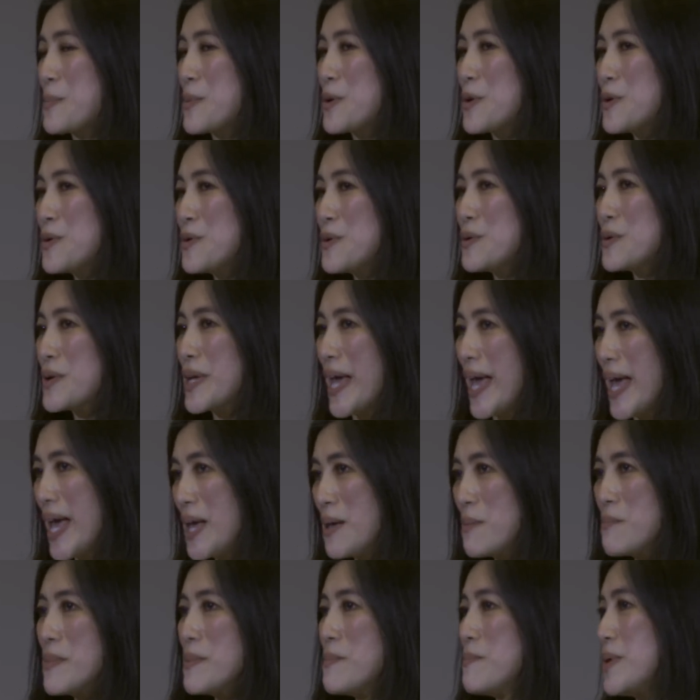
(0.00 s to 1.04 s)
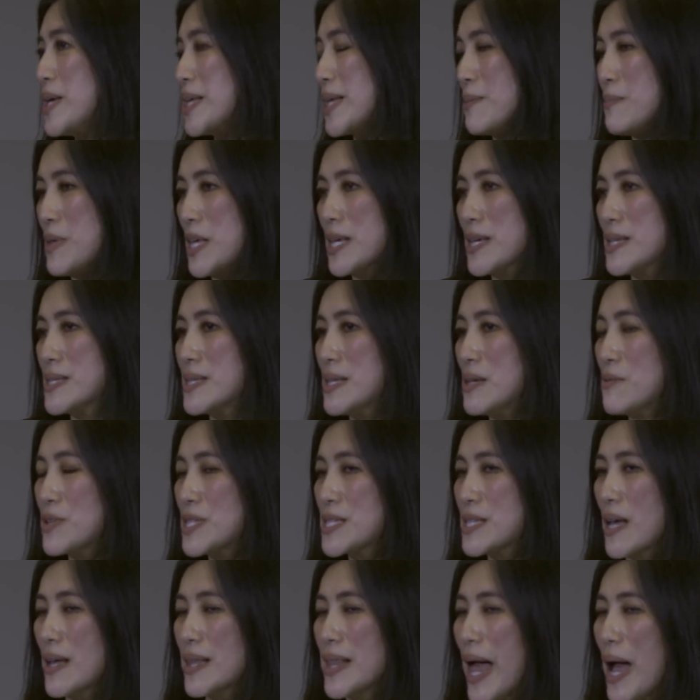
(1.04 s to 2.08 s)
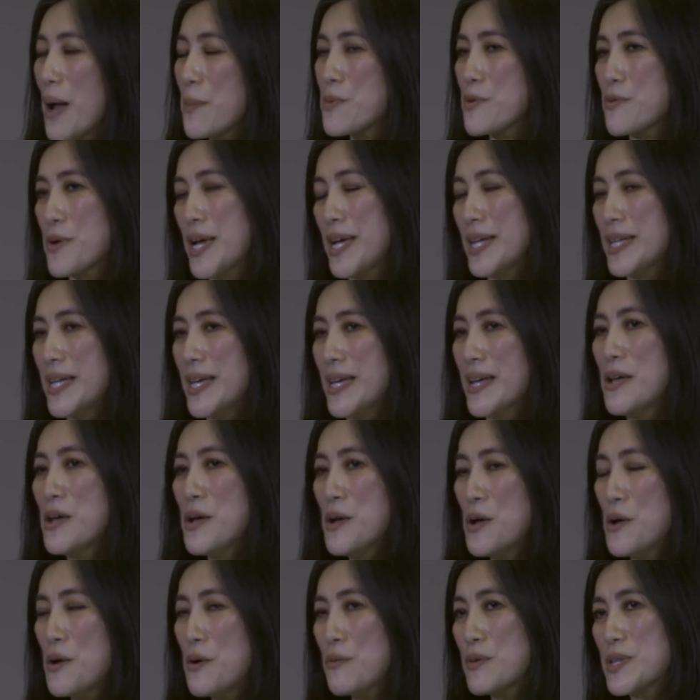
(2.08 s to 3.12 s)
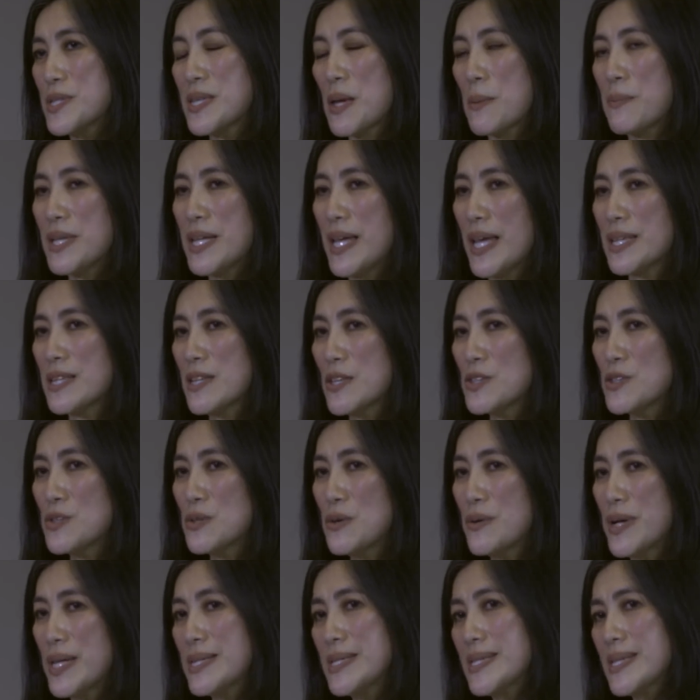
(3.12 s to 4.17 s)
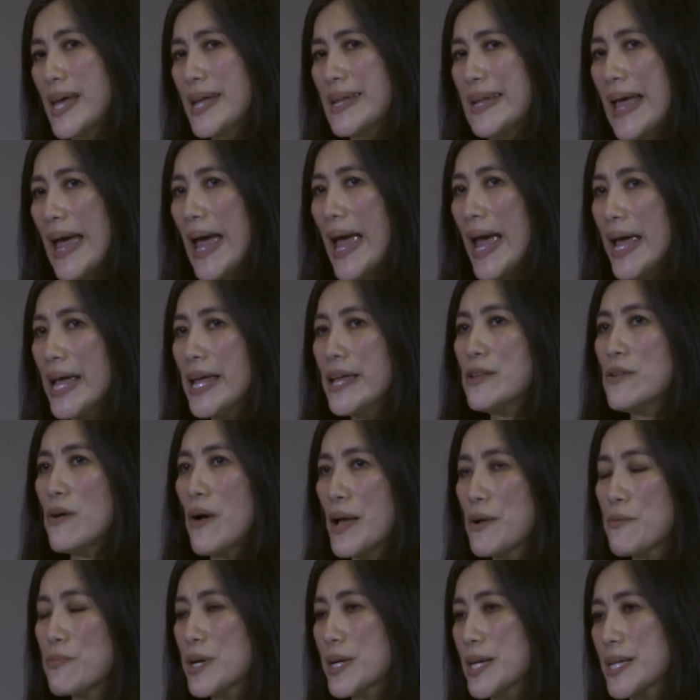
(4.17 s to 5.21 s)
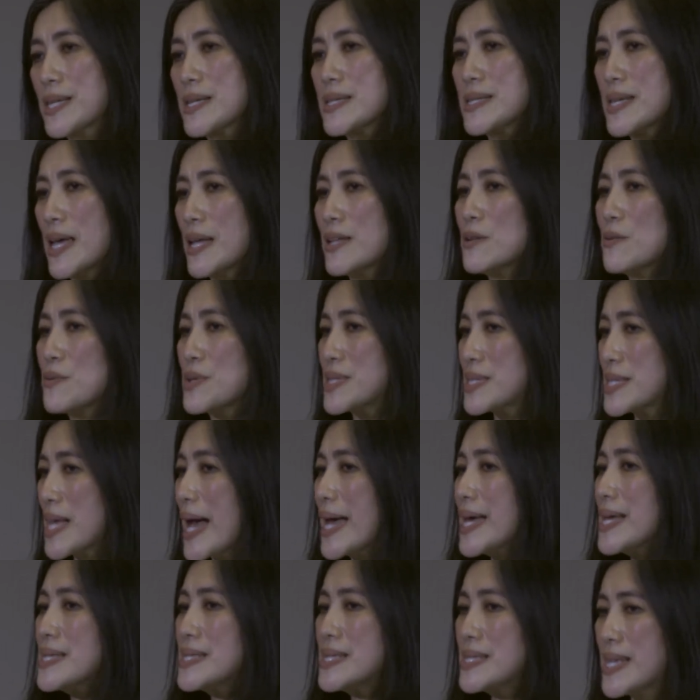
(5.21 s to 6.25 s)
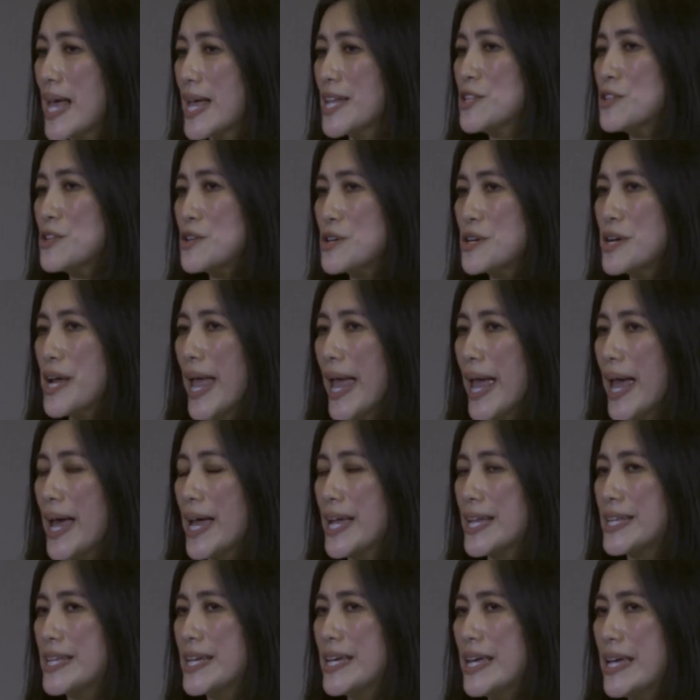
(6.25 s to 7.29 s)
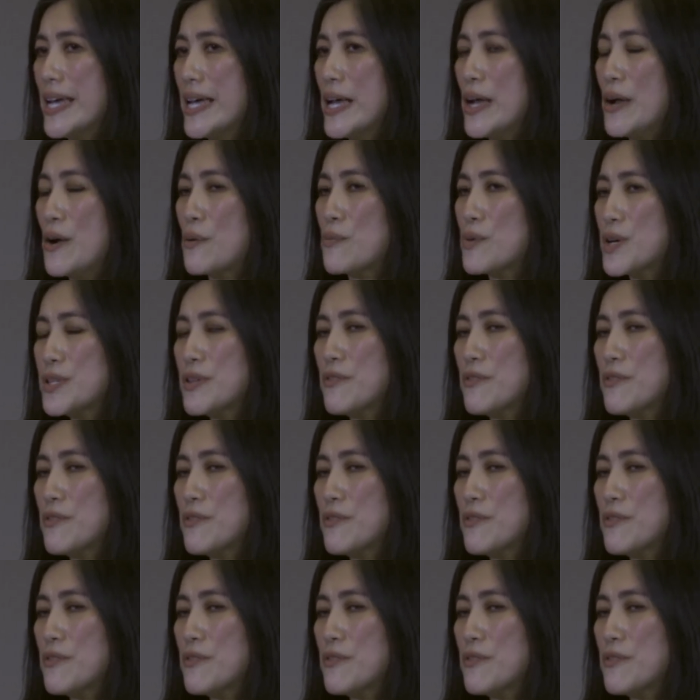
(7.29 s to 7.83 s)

who came because he was collaborating with somebody at the zoo and said, hey, you know, I work at the St. Louis Science Center and we're